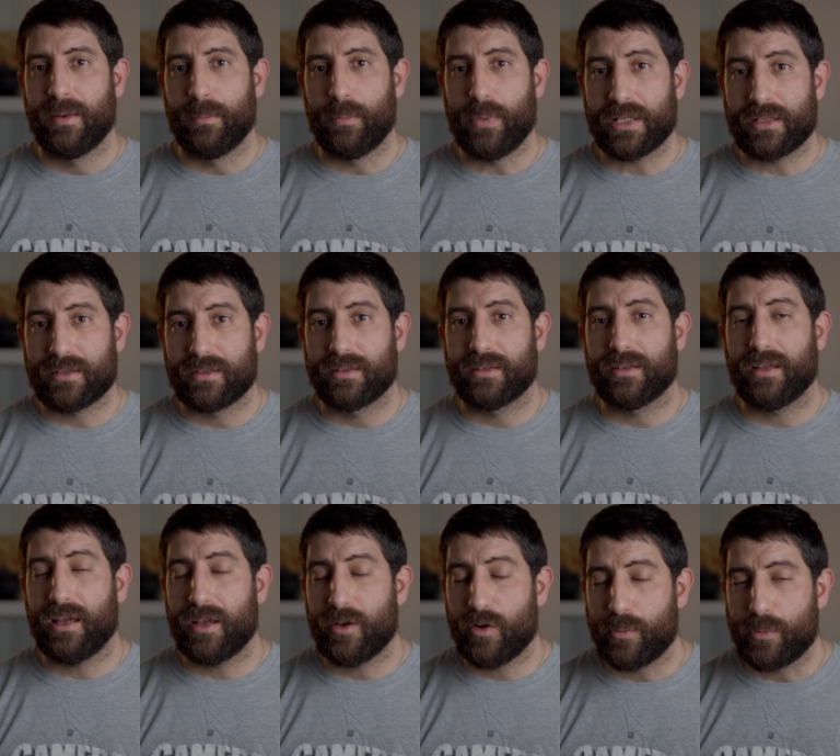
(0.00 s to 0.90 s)
But
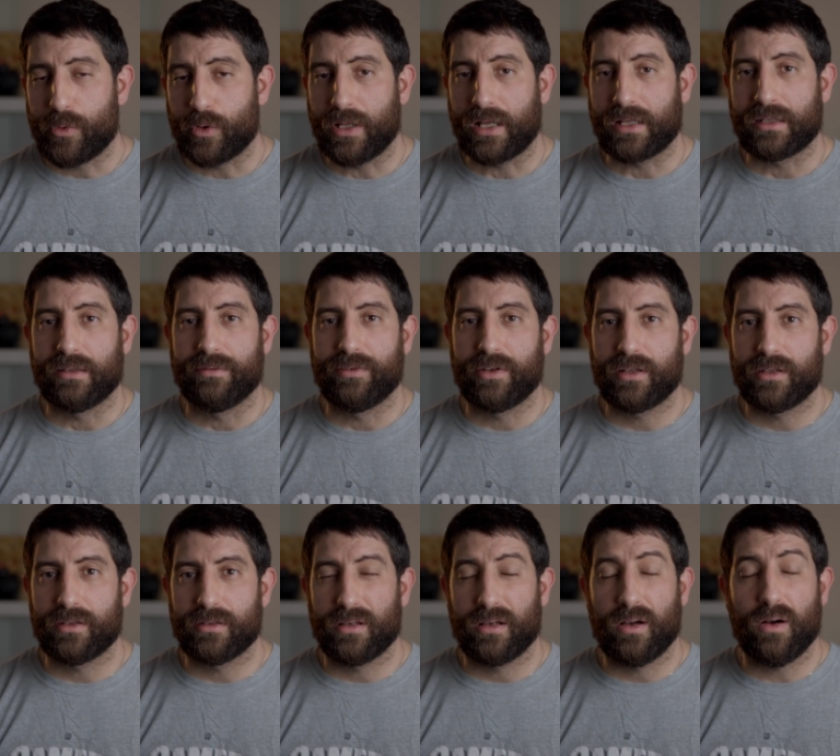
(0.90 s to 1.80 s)
I hope you liked the
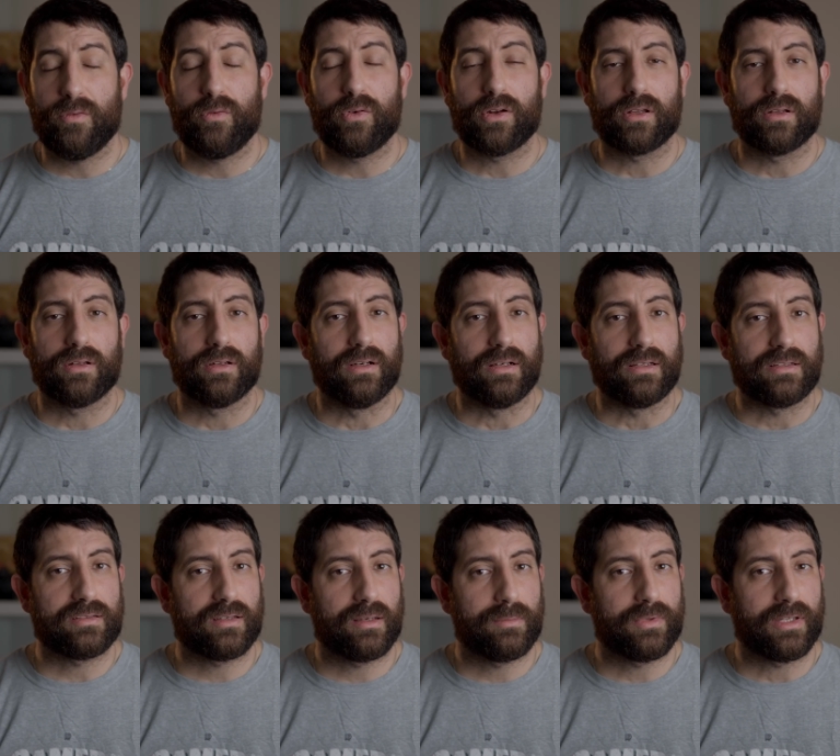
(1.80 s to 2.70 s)
video. Hopefully you learned
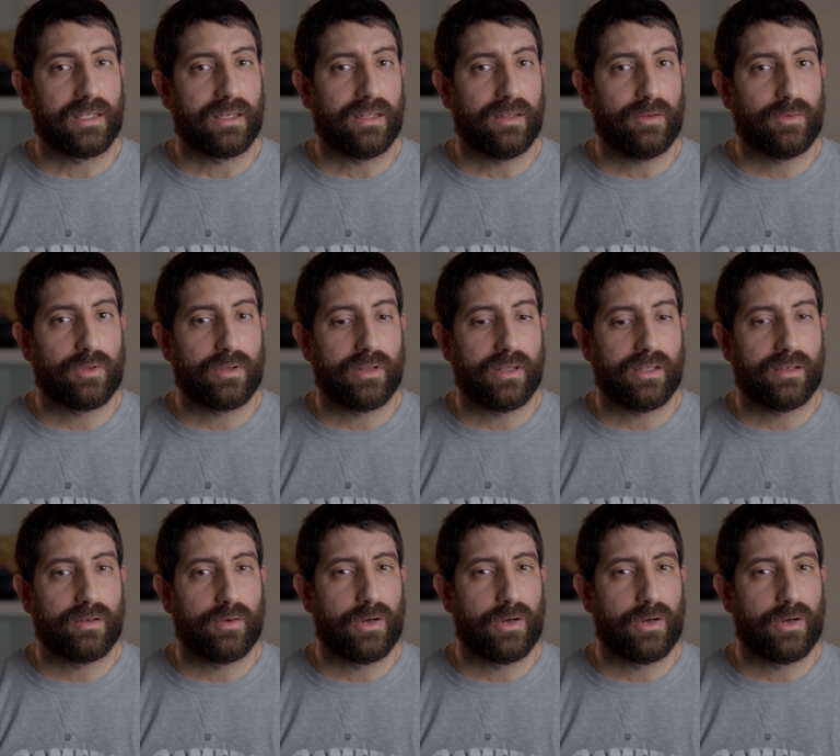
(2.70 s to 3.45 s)
something new today,